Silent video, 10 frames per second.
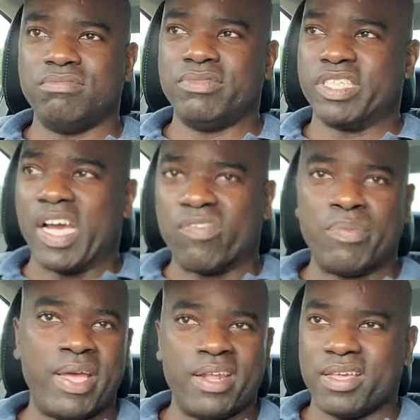the
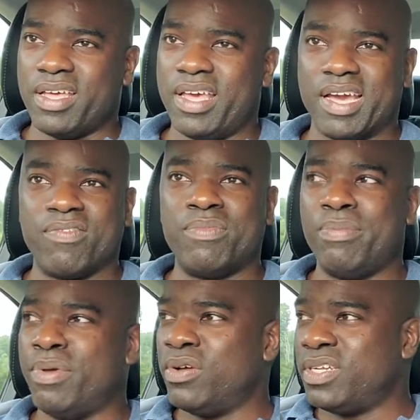government and
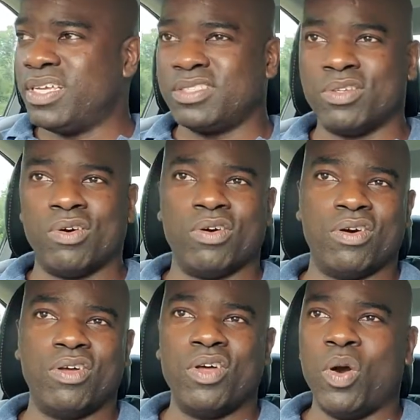government buildings or
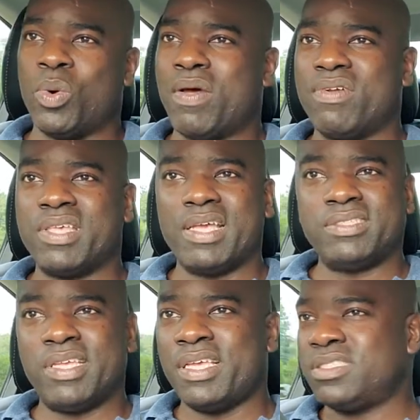or whatever the
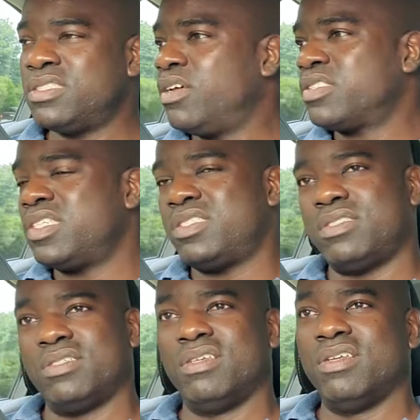case is, look, just